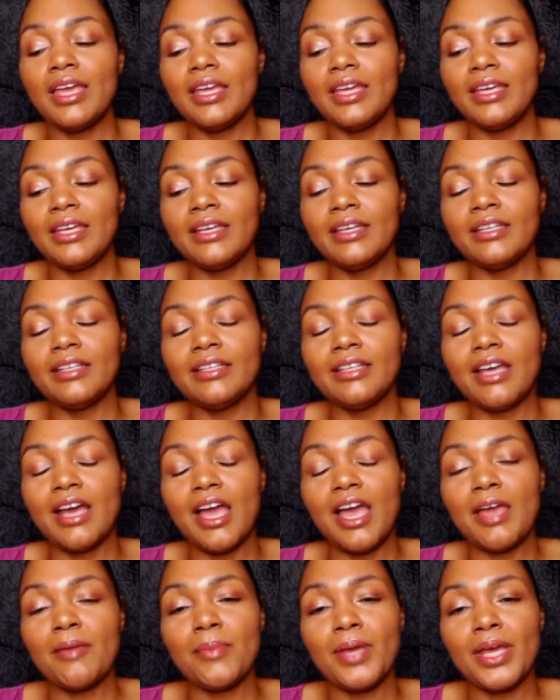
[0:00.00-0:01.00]
in
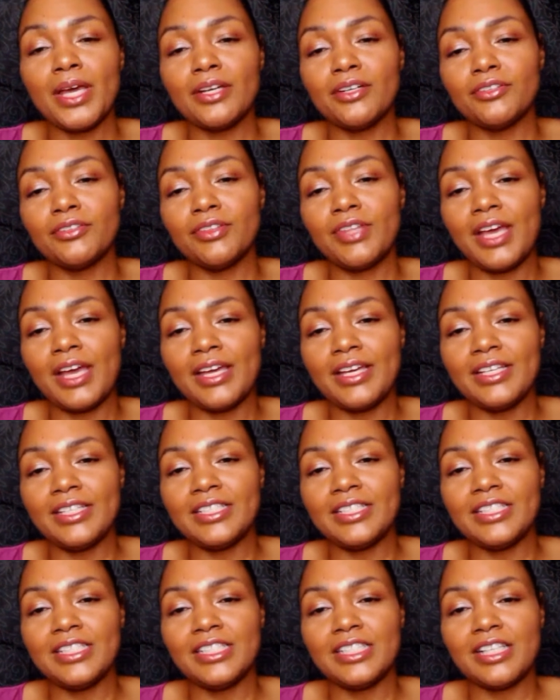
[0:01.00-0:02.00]
a manner that
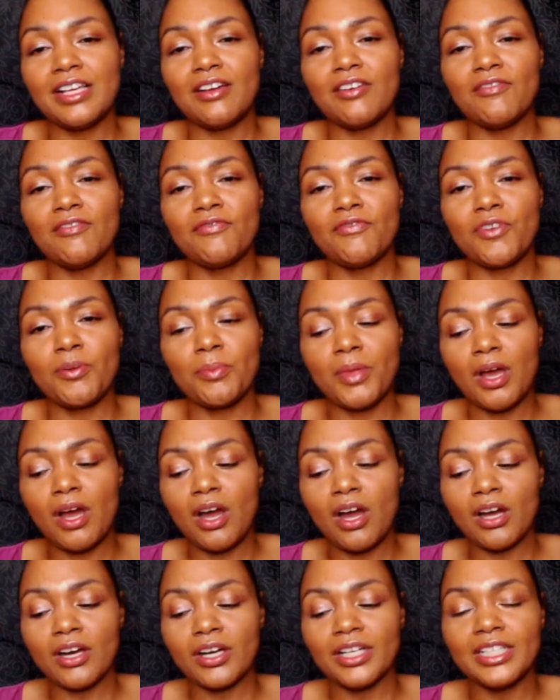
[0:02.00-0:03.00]
is from the
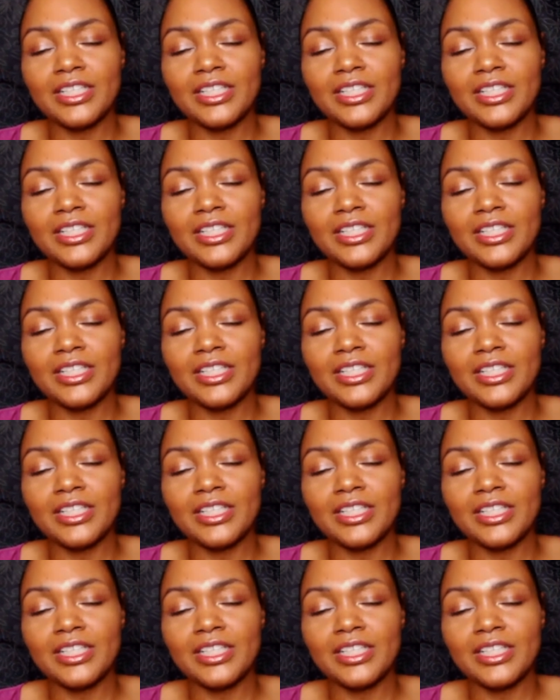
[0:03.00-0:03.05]
heart.